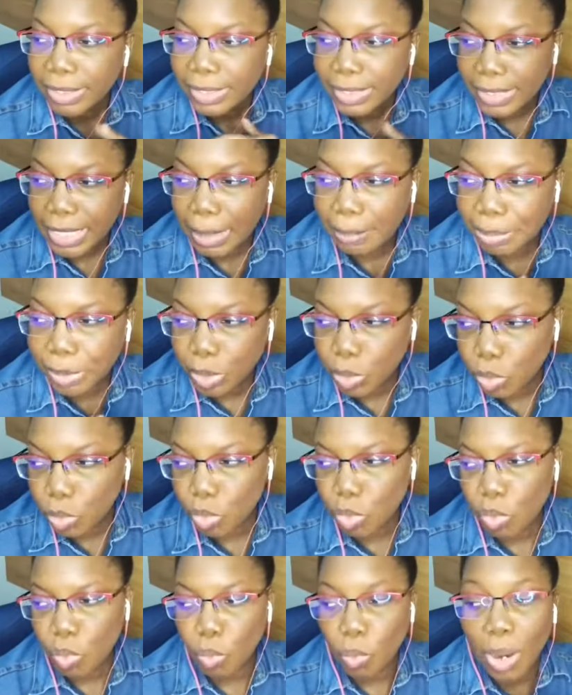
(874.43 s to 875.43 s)
Step two,
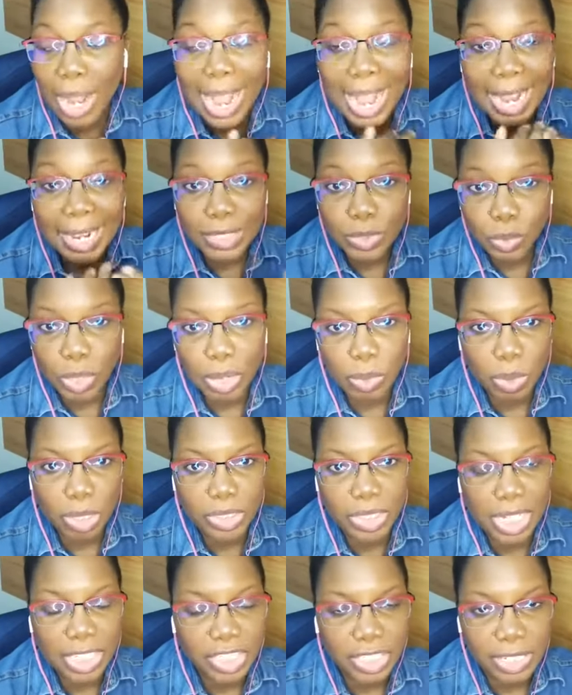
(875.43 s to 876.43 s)
why do I
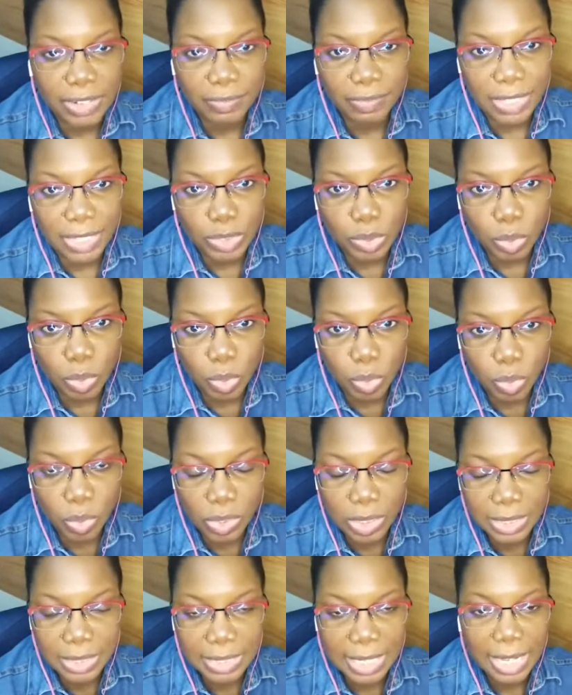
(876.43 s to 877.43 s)
want to achieve these
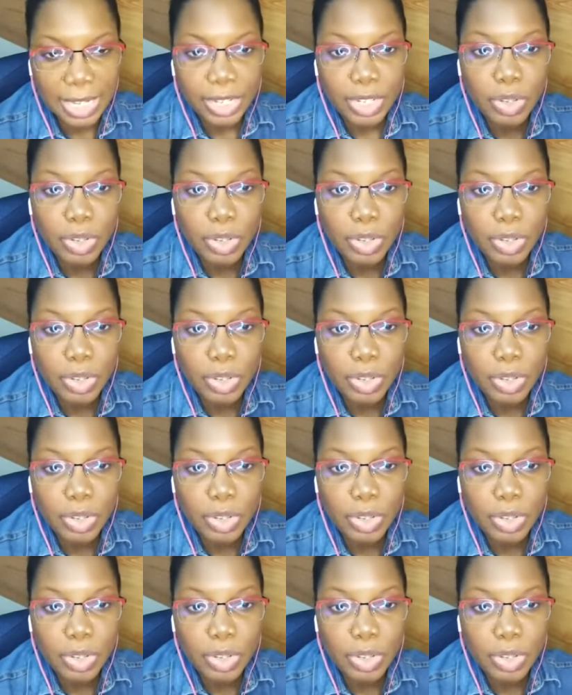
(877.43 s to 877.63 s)
goals?